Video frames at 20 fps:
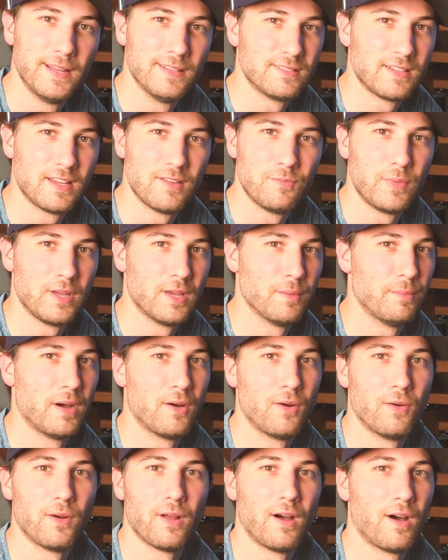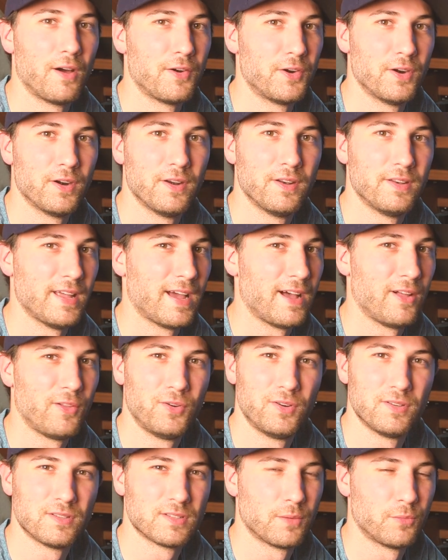It saved me about hundred
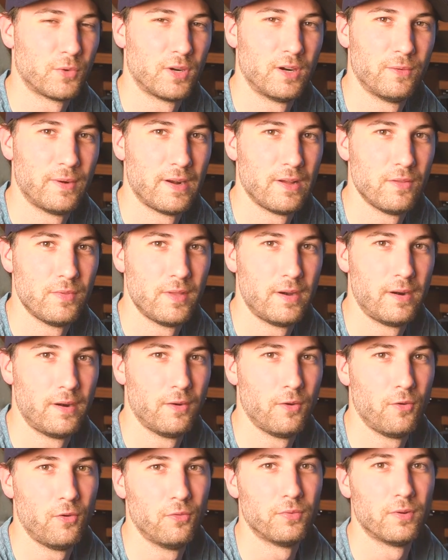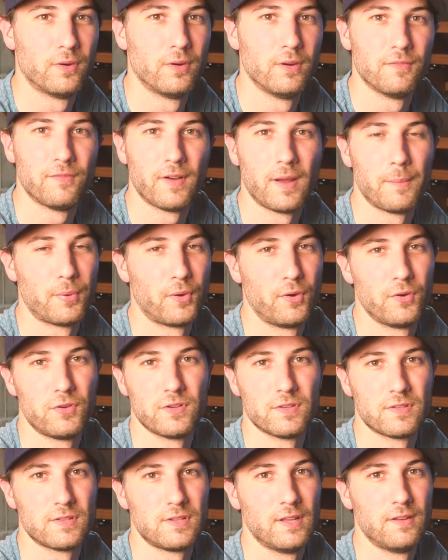dollars somewhere around there over if I
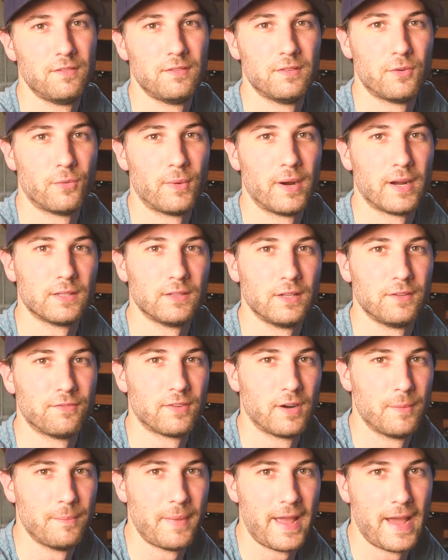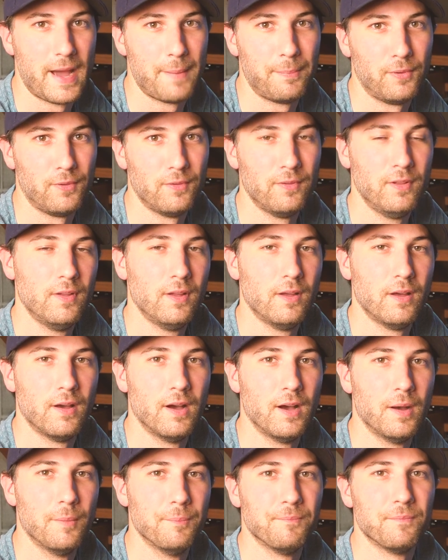purchased it directly from Apple.
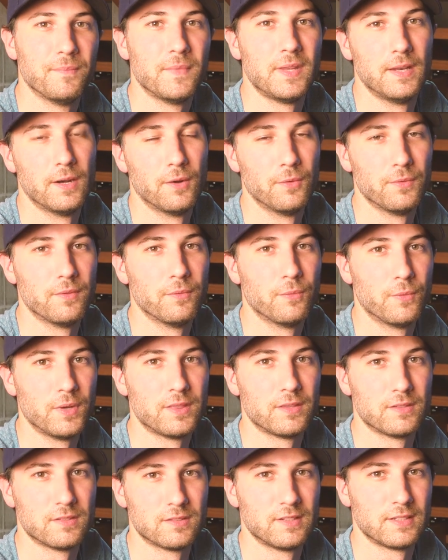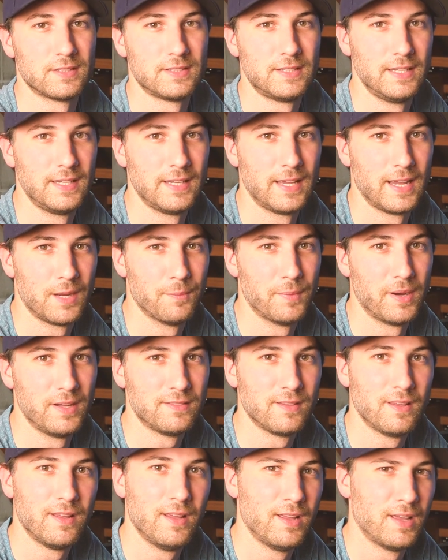Um, you know, with 16
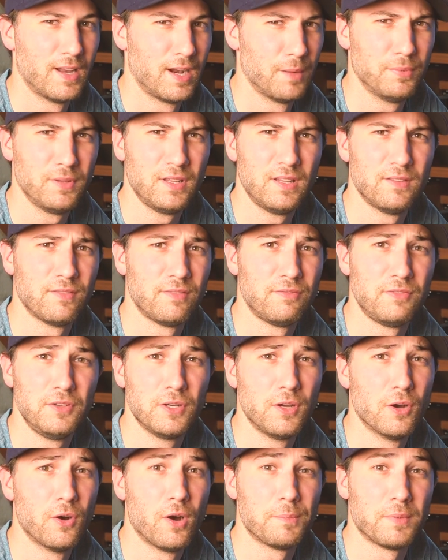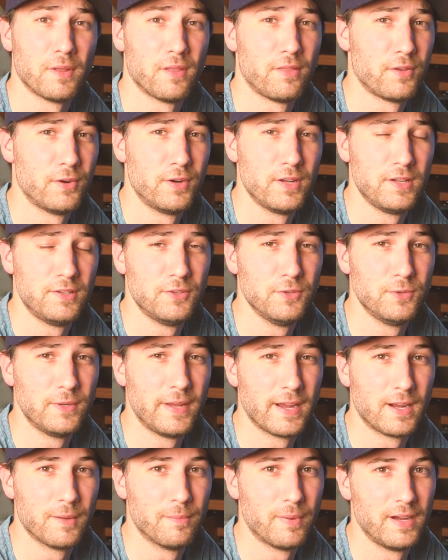gigabytes, and I believe if you go up to 32
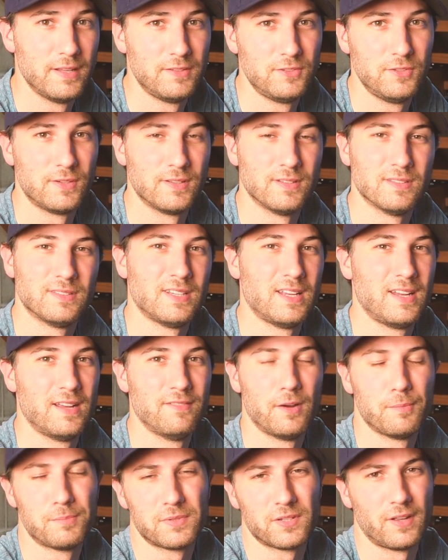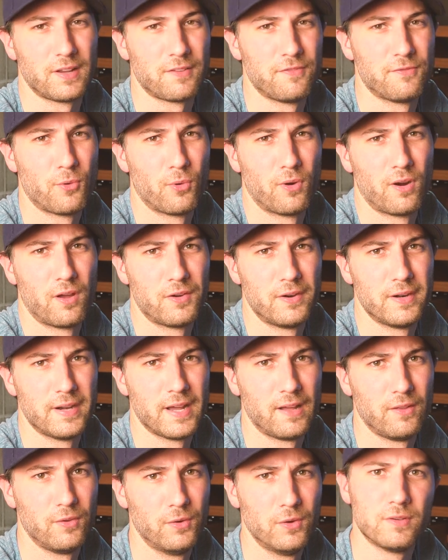gigabytes, you can save up to like 400
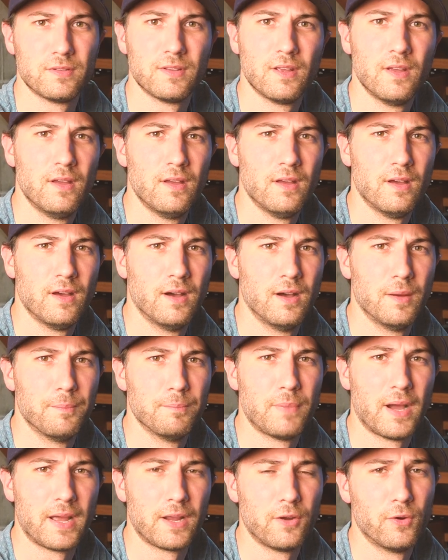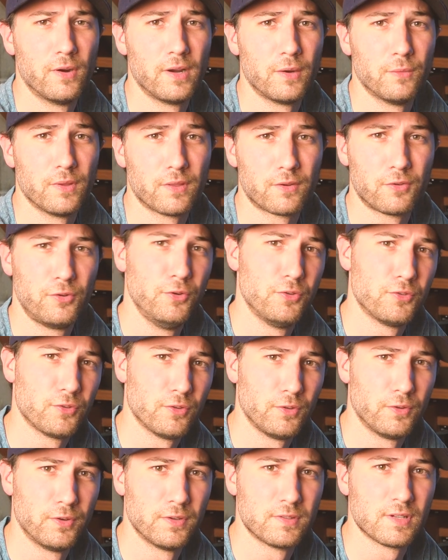dollars um, by going with
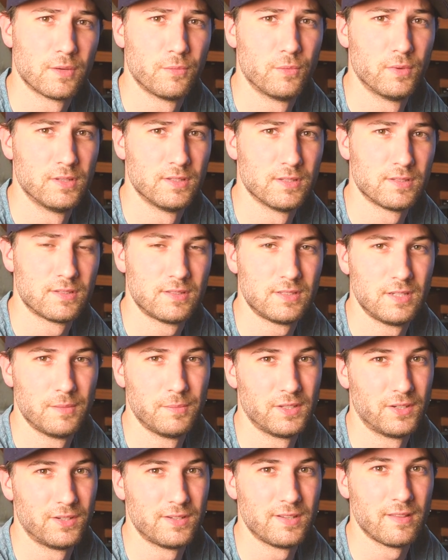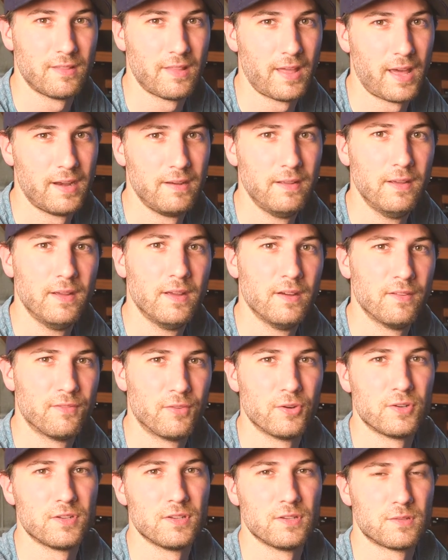Crucial or someone similar to that
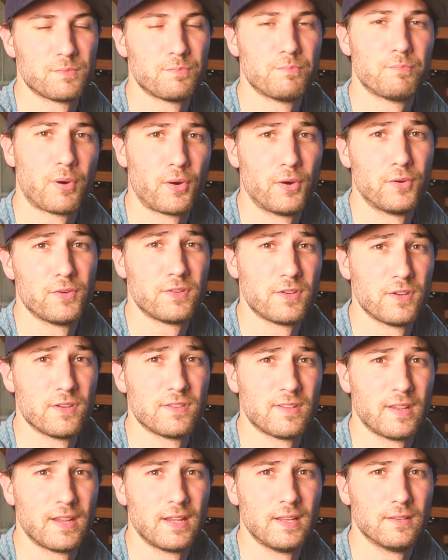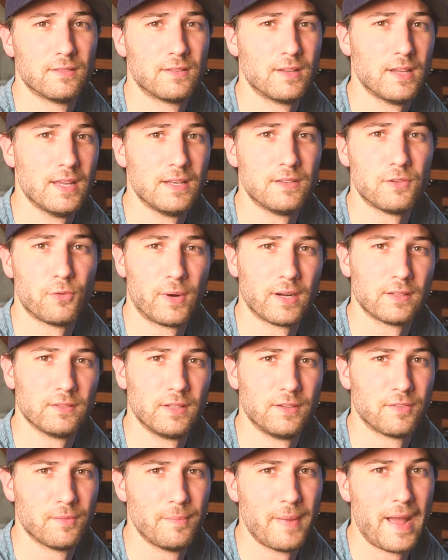versus purchasing it
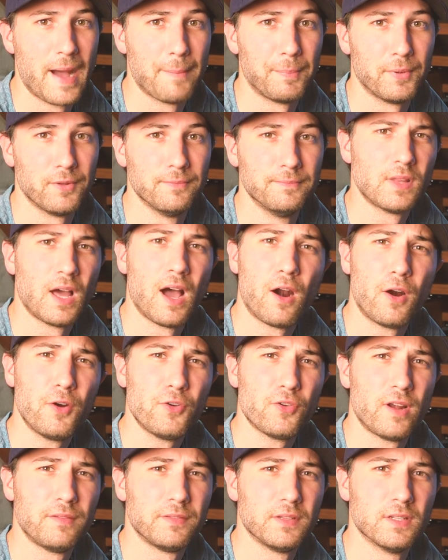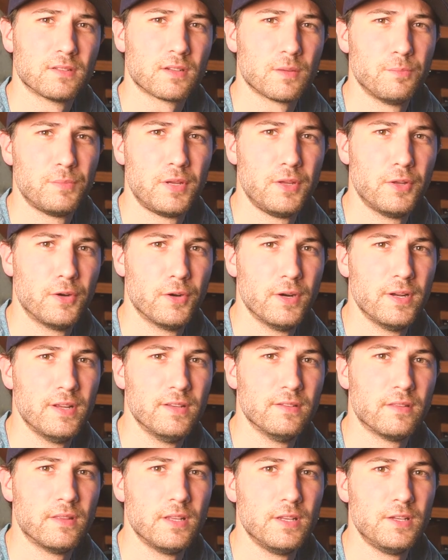directly from Apple. The hard drive in this computer
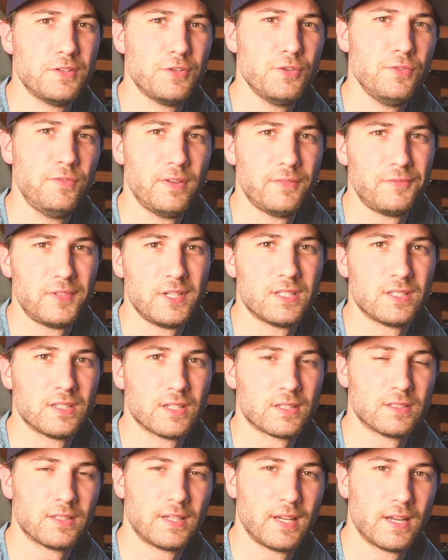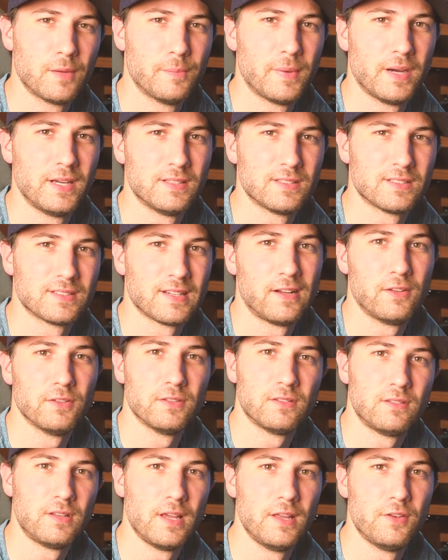is the 256 gigabyte
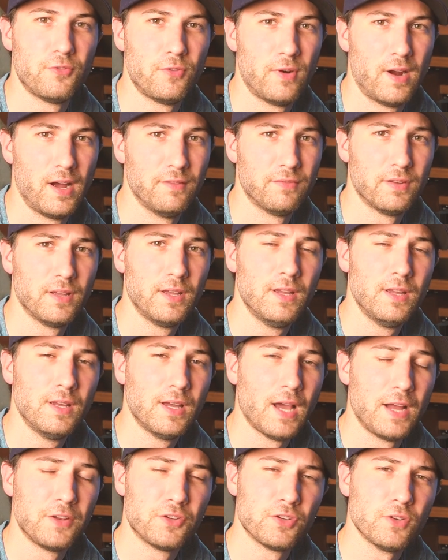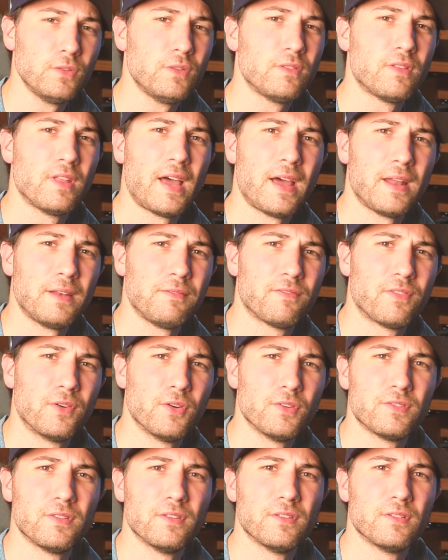solid state drive. I chose that
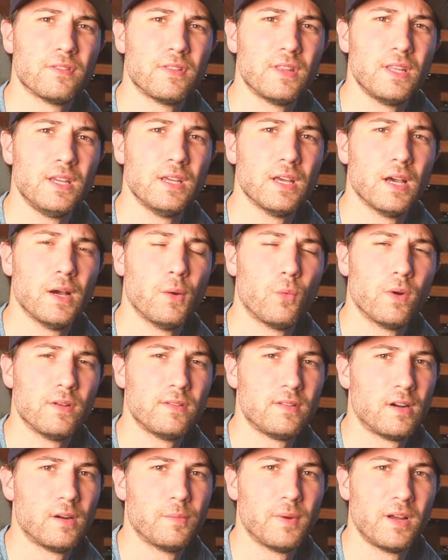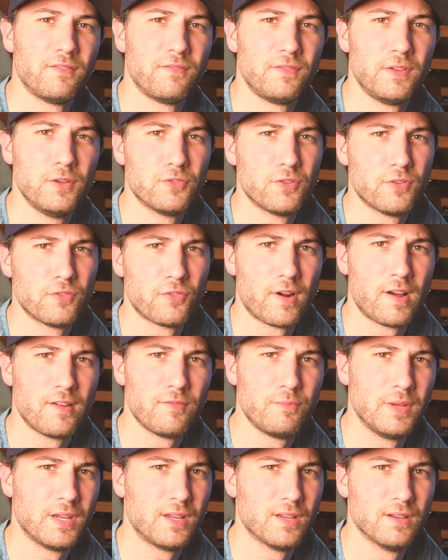versus the uh, one terabyte Fusion
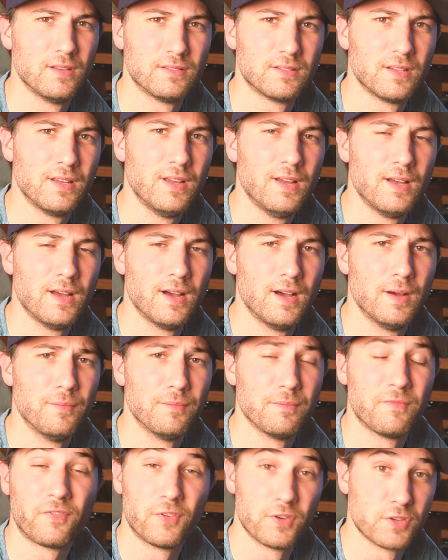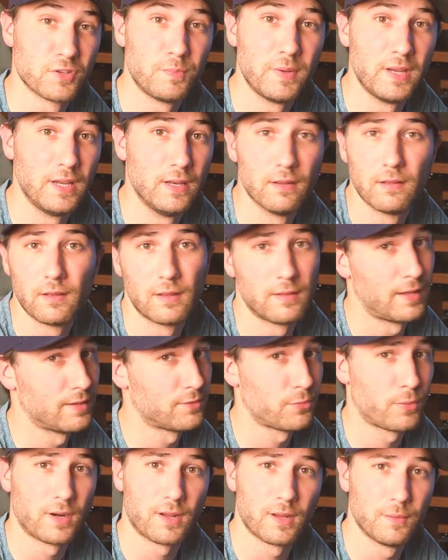drive because um, for speed,
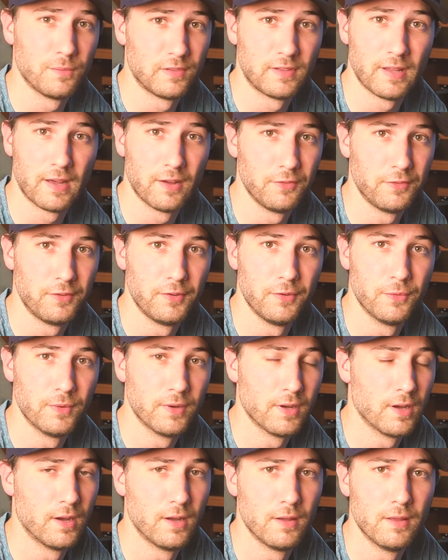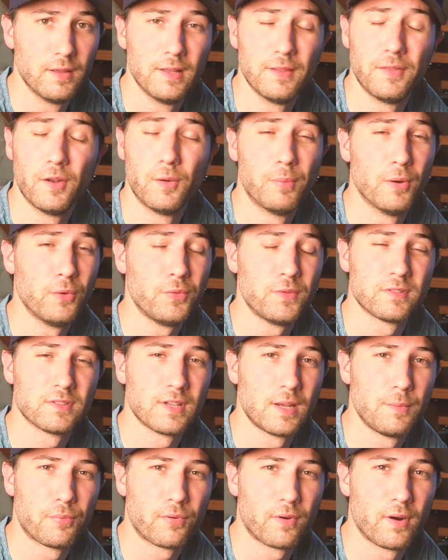that's what it comes down to. Uh, they're both the
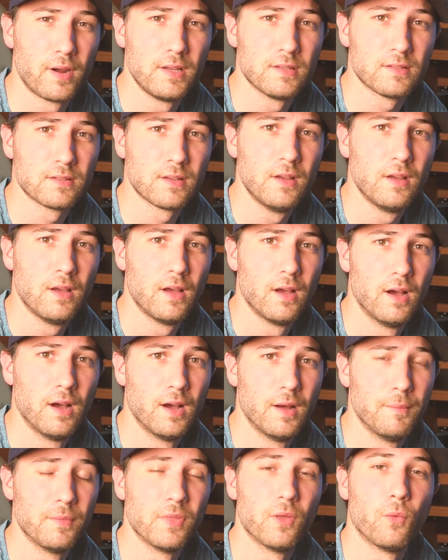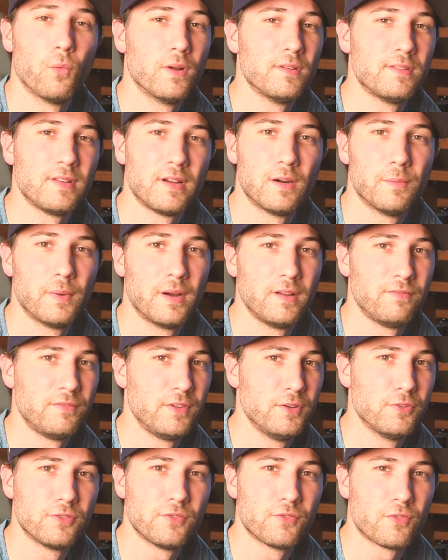same price. Um, the one terabyte
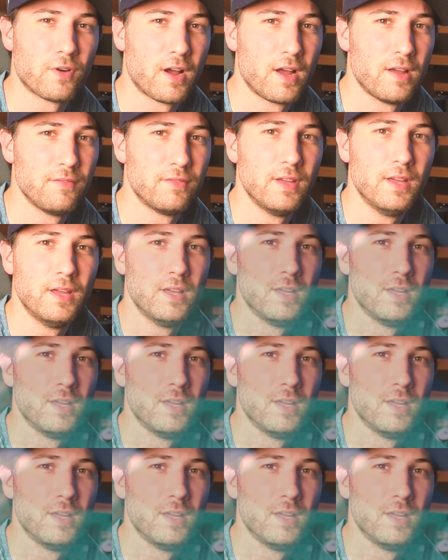Fusion drive